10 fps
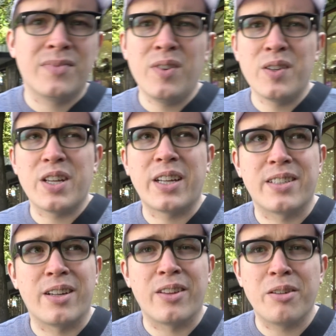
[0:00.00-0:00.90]
As far as I
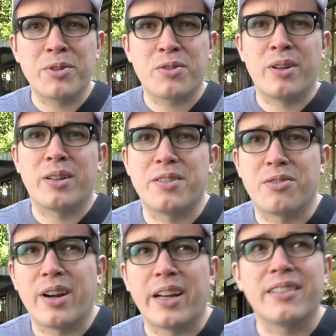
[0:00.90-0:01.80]
can tell, the image quality is
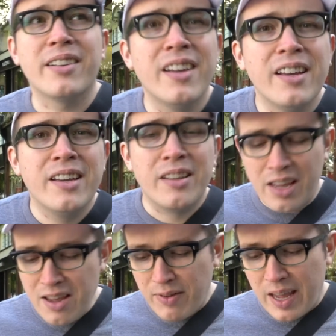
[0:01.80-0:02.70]
great.
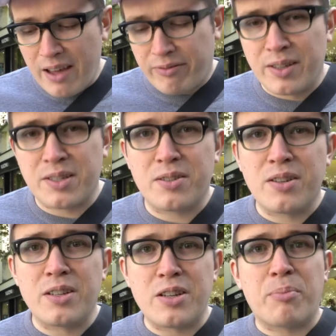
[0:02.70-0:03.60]
The EVF is
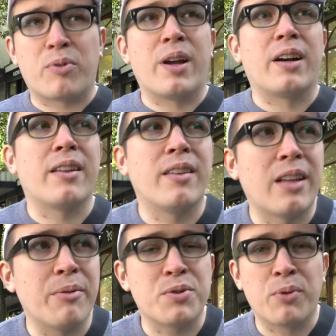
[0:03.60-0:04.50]
upgraded. I think
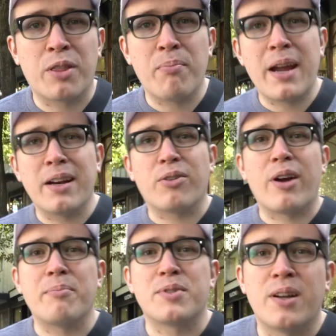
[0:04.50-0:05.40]
that was one of the main
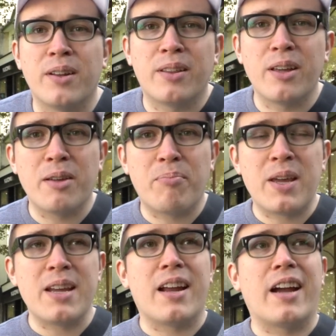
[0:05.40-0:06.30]
gripes on the
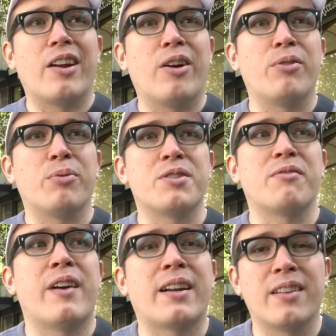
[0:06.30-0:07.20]
P900 was
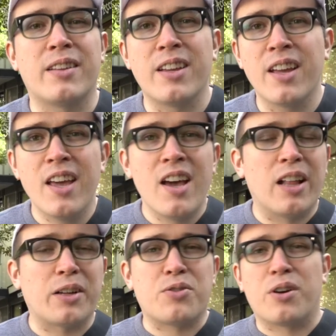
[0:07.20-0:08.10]
the fact that the
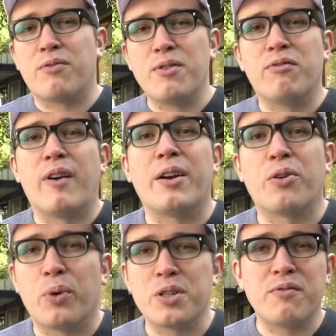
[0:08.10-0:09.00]
electronic
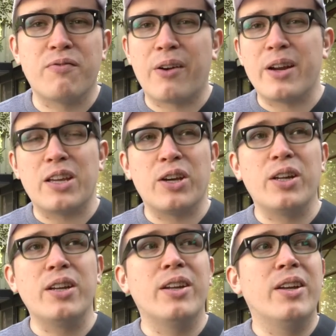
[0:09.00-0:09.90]
viewfinder wasn't very
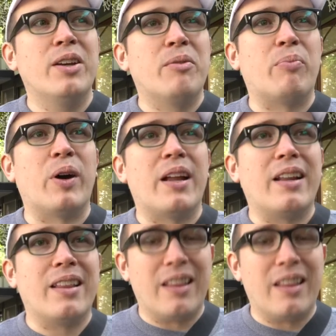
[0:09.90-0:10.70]
good. But